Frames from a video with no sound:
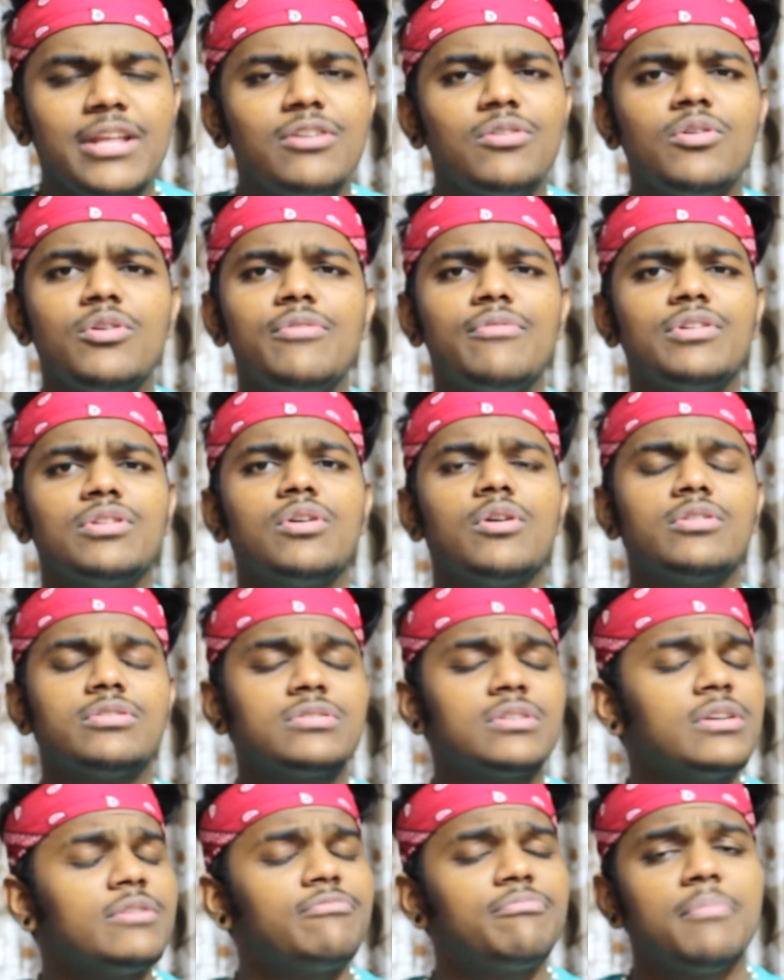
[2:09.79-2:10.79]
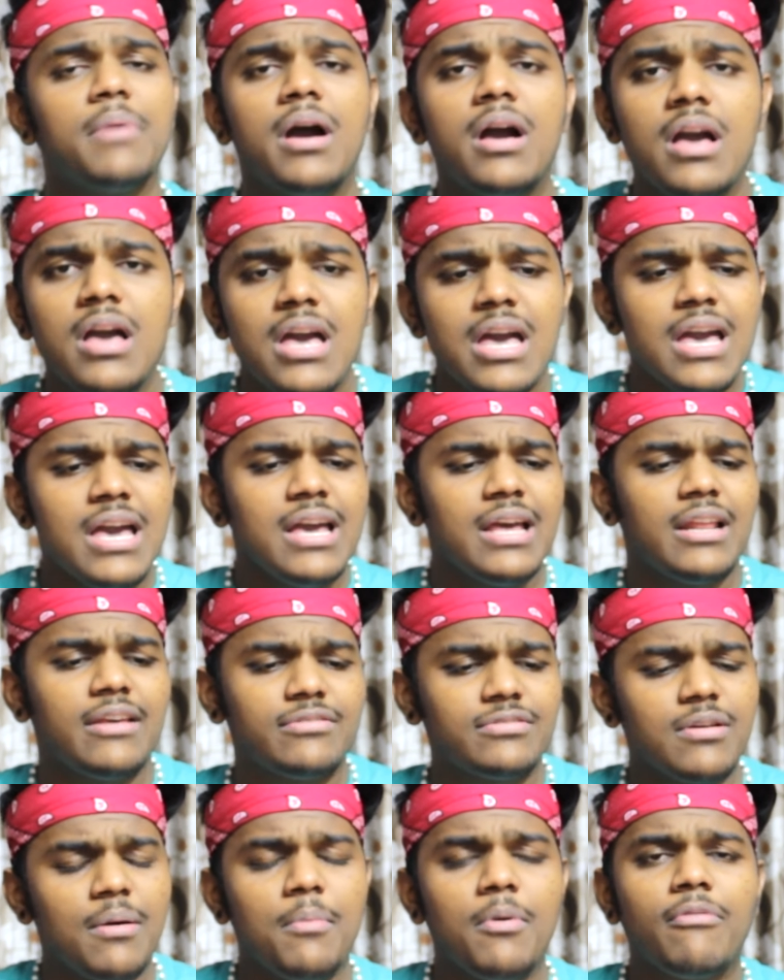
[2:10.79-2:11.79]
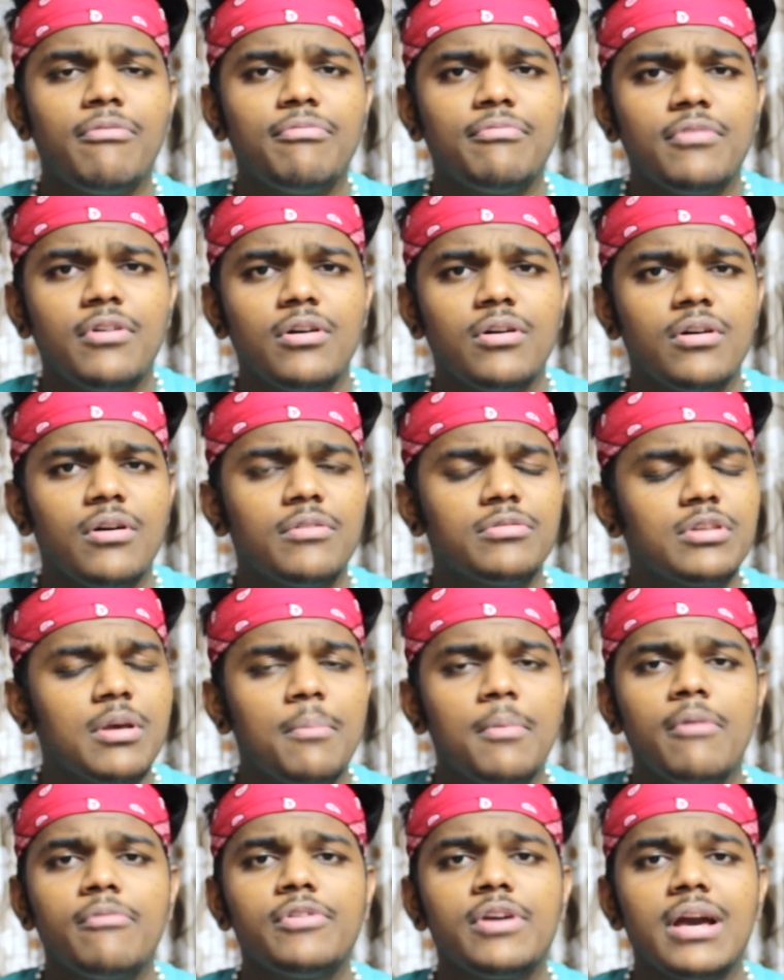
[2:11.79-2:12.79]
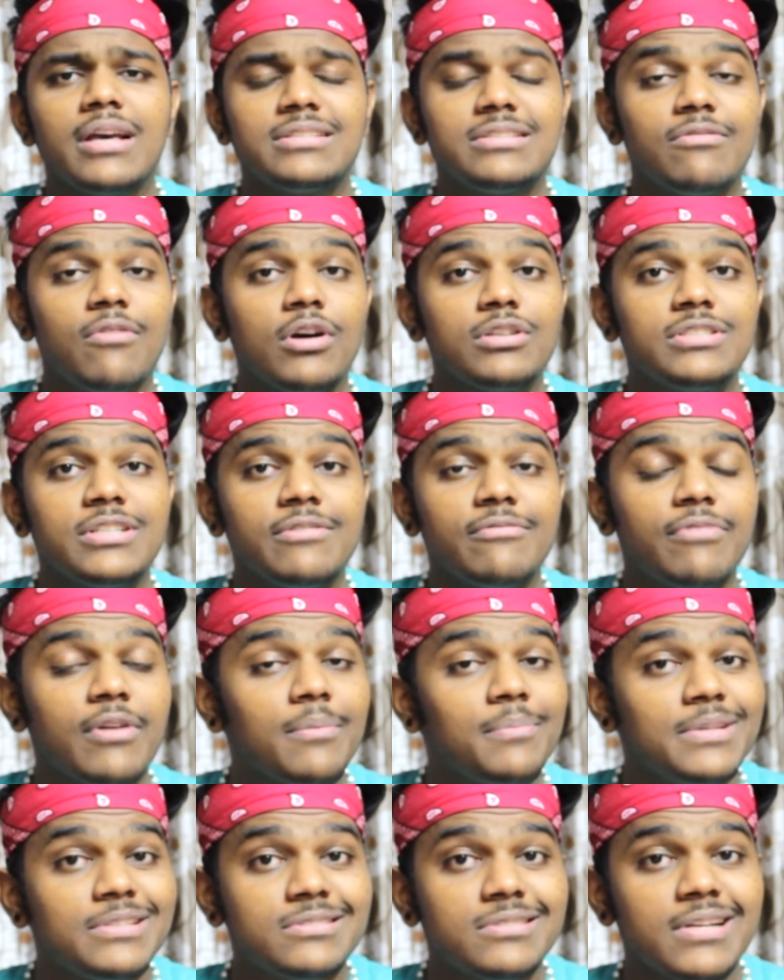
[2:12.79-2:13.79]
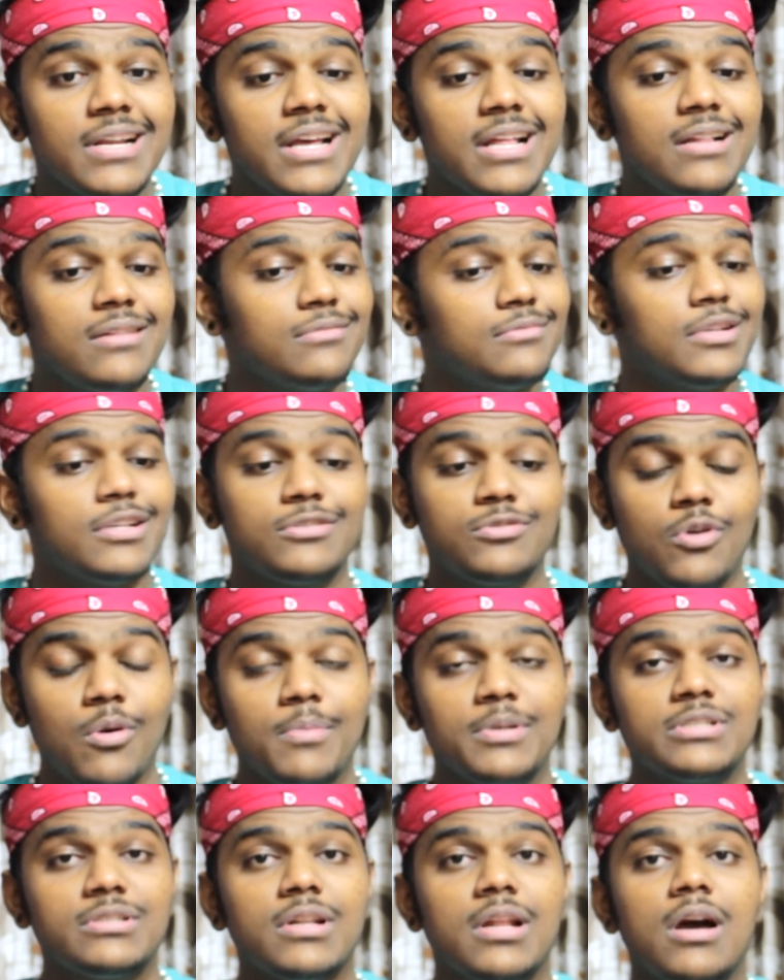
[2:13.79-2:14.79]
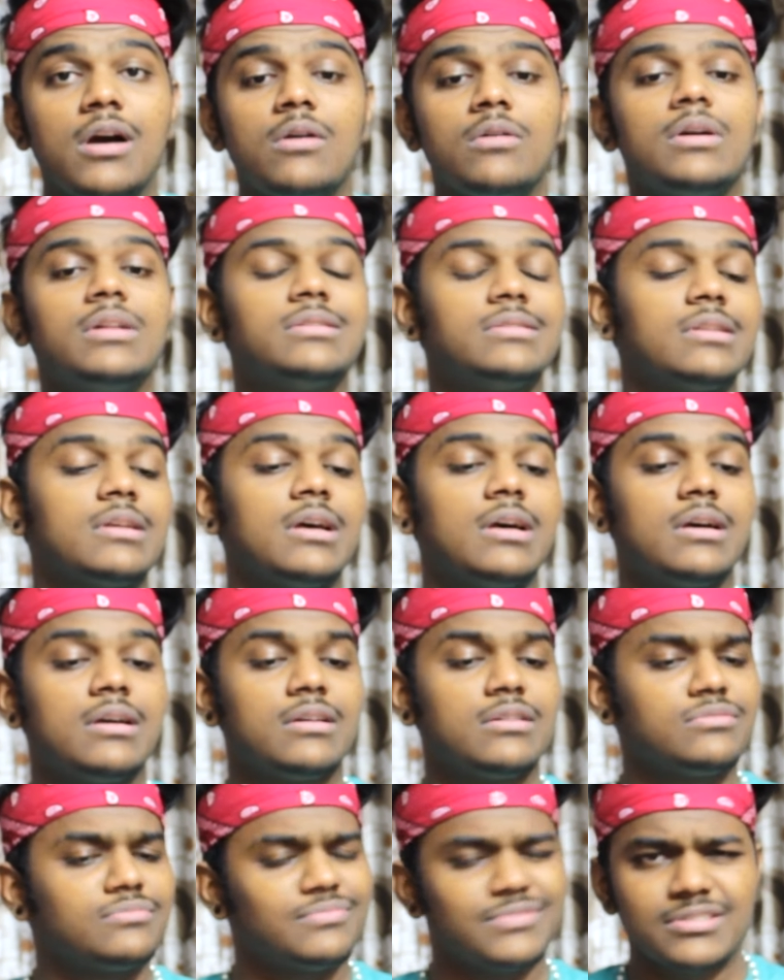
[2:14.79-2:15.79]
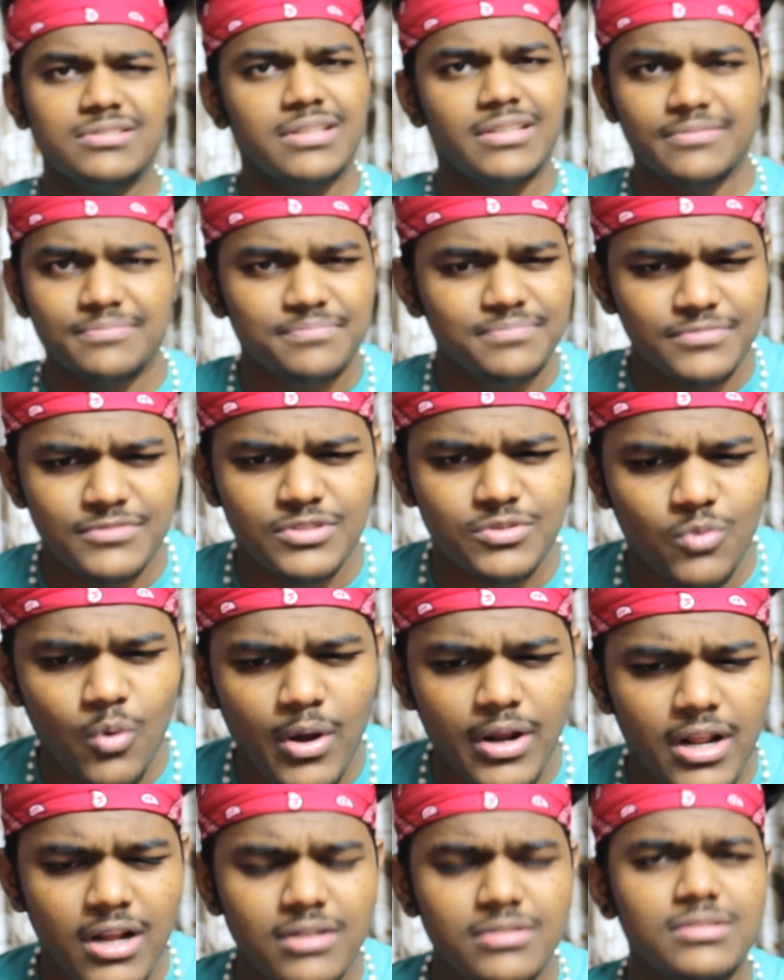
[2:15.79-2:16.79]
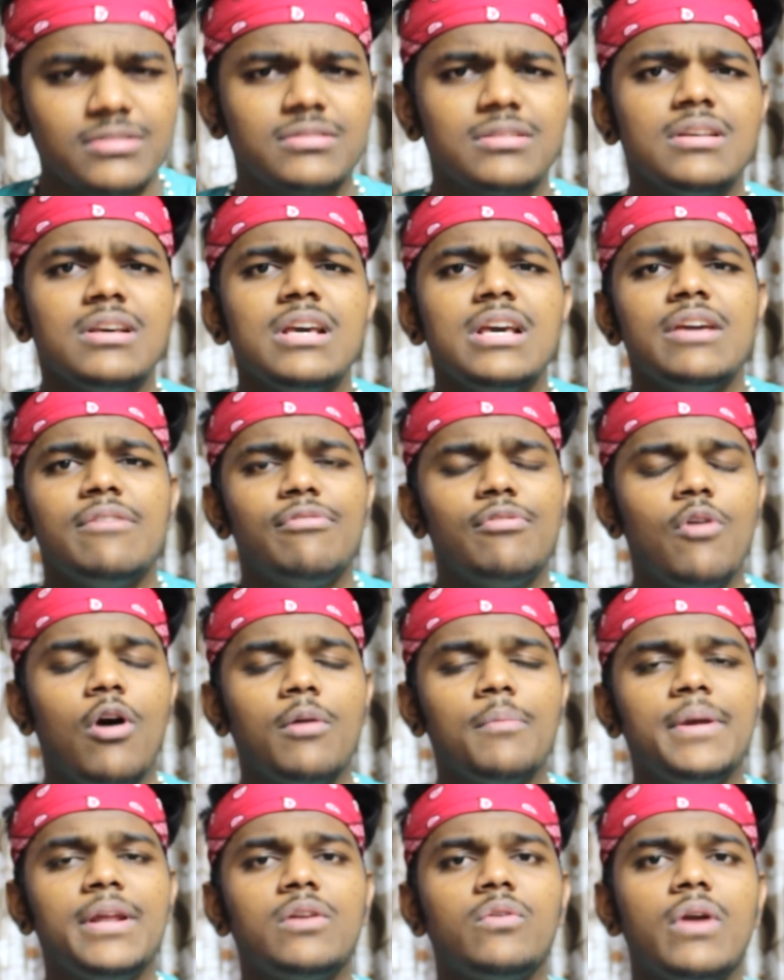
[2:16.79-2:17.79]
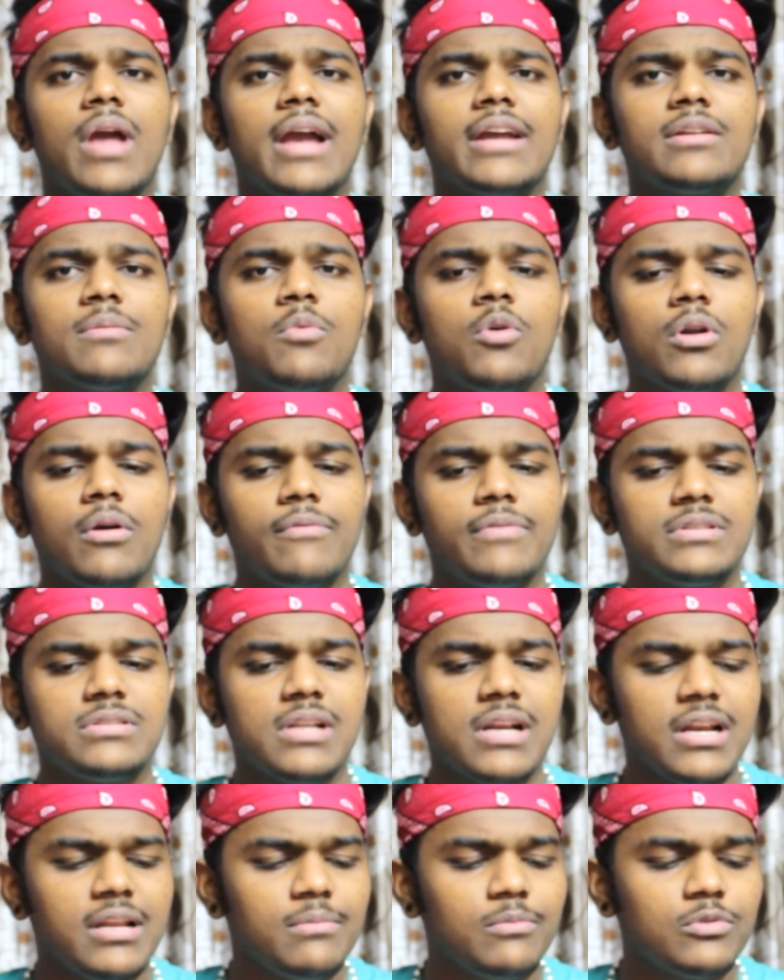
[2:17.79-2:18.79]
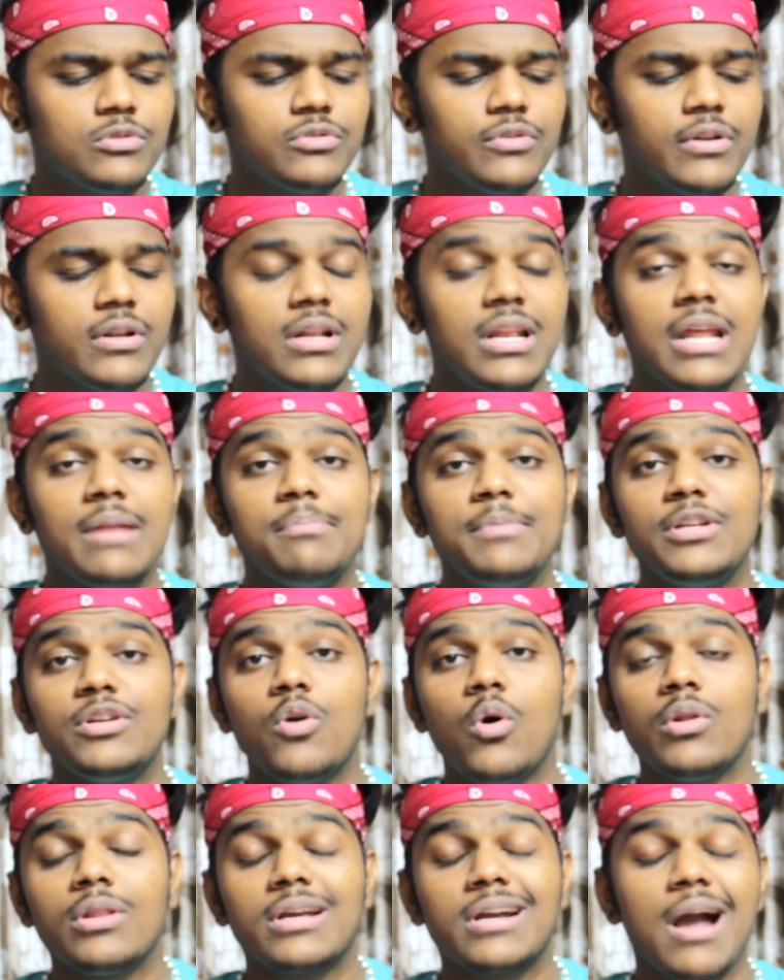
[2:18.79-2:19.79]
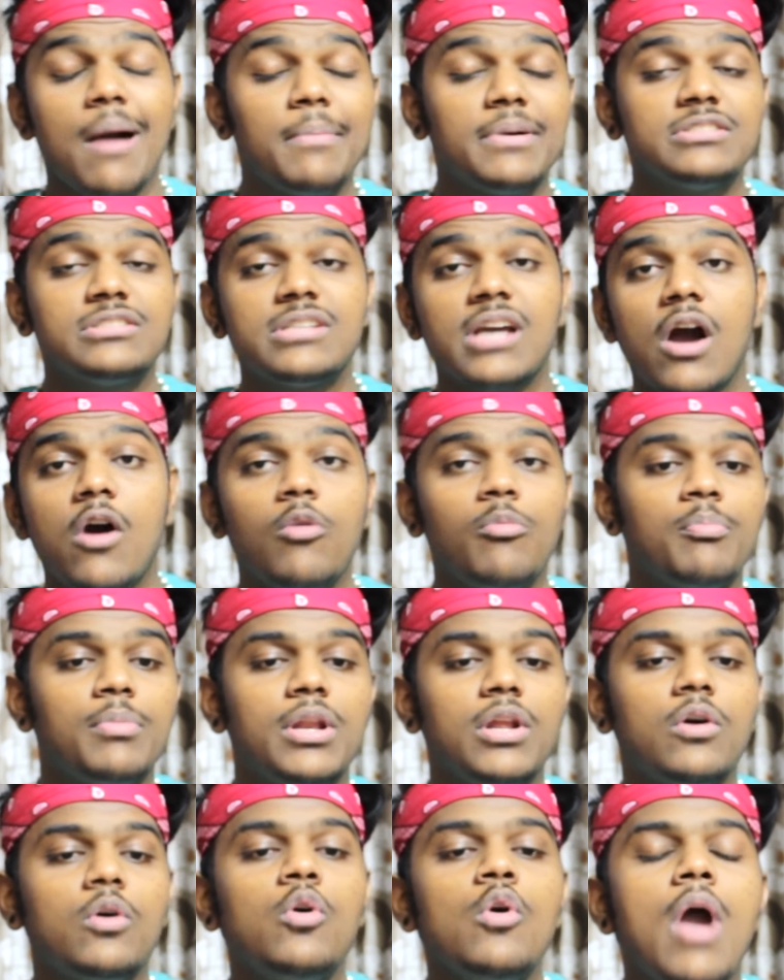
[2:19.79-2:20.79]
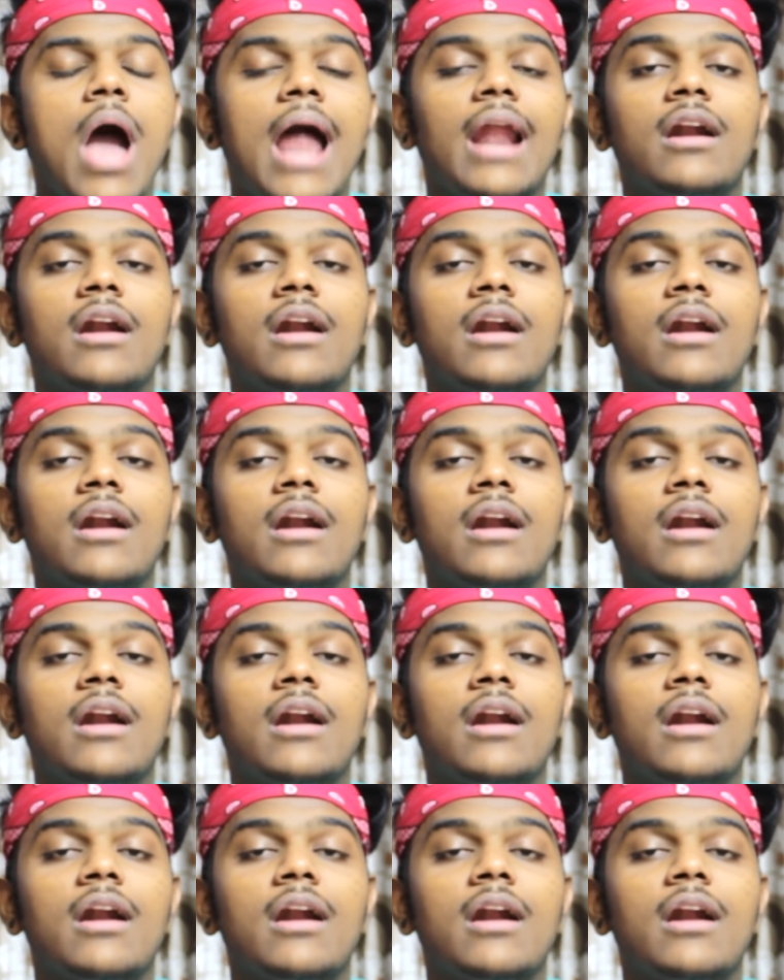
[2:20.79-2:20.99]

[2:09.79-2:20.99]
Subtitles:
You know, even though if some of you guys are watching from Israel, like so much love, and just like, why not? Just if you want me to react to more of Israeli music, let me know in the comment down below.